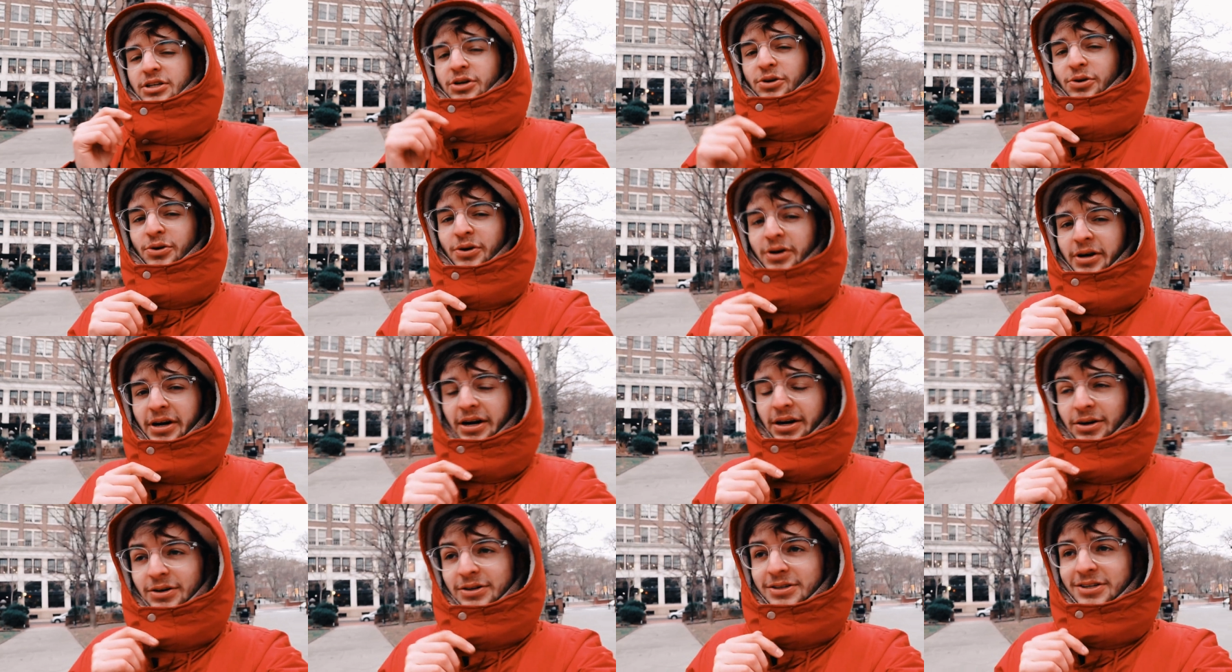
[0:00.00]

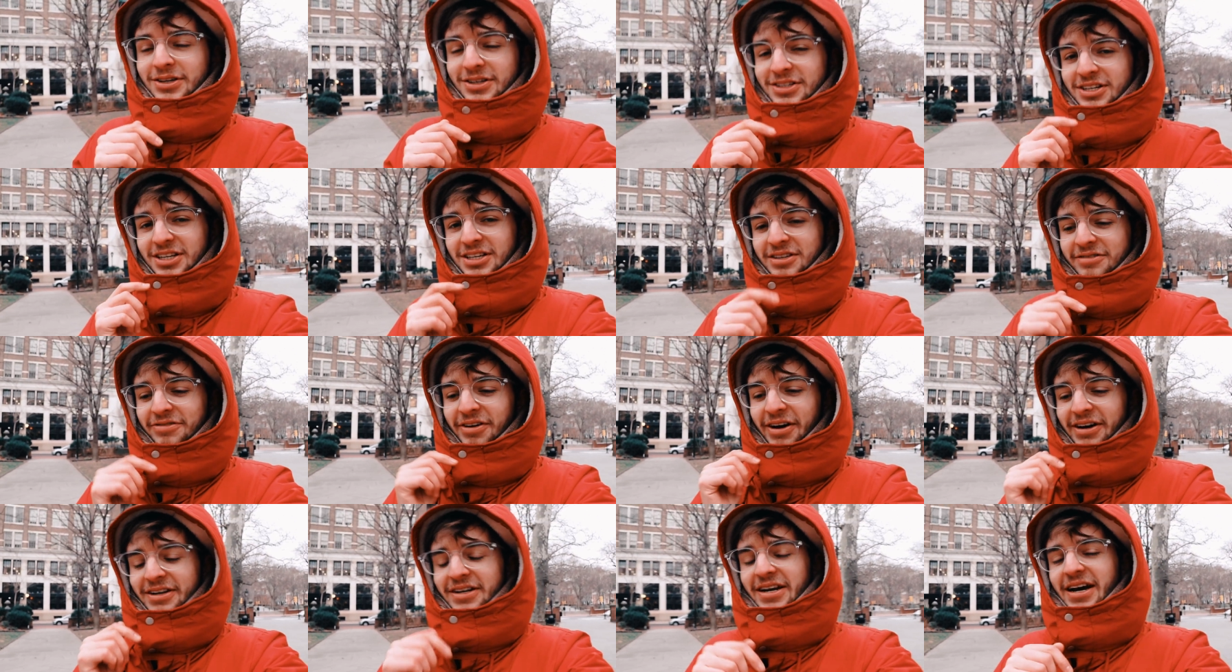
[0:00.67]
tour I also
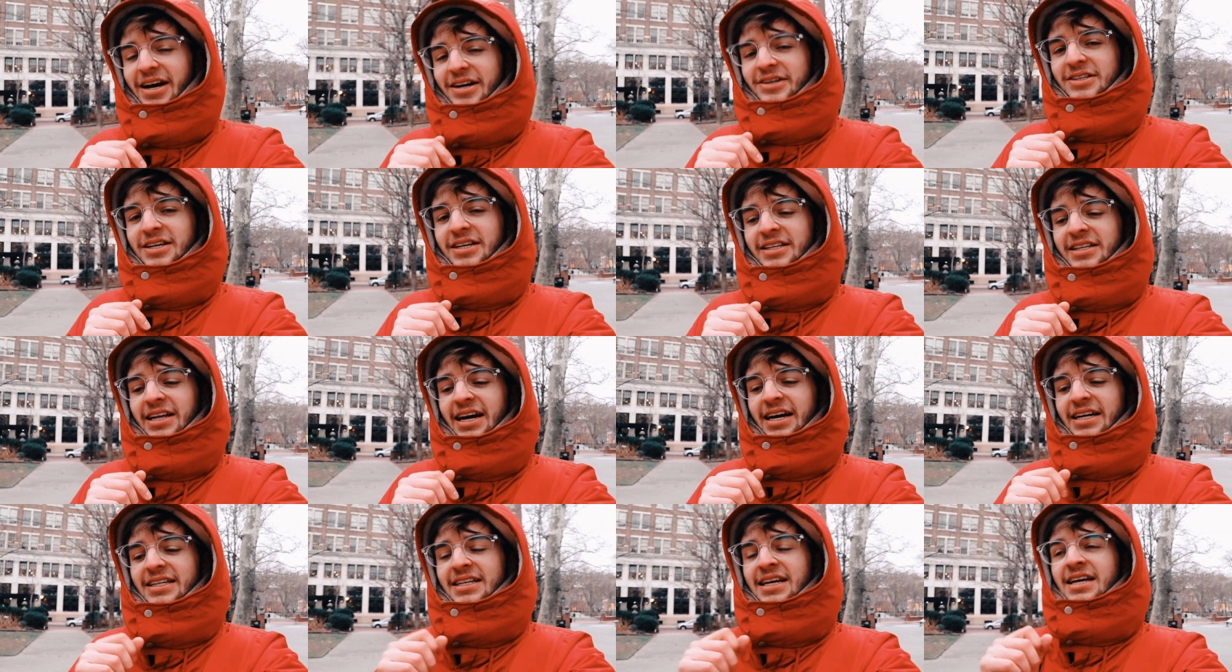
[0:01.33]
just found out
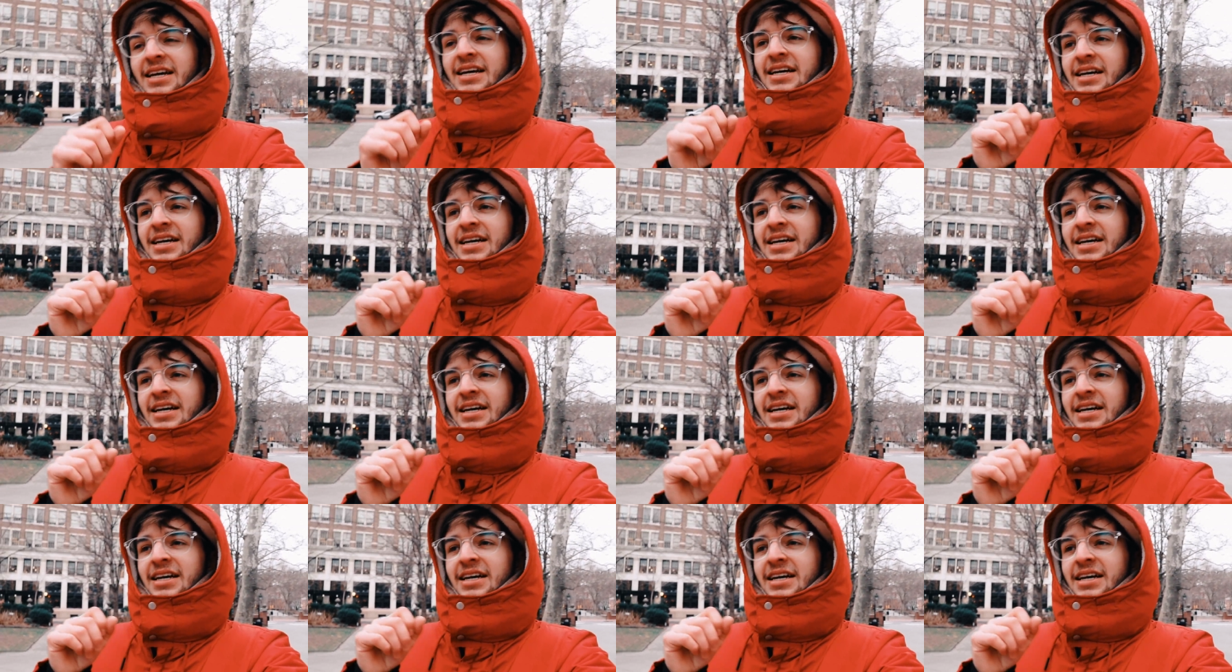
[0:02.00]
that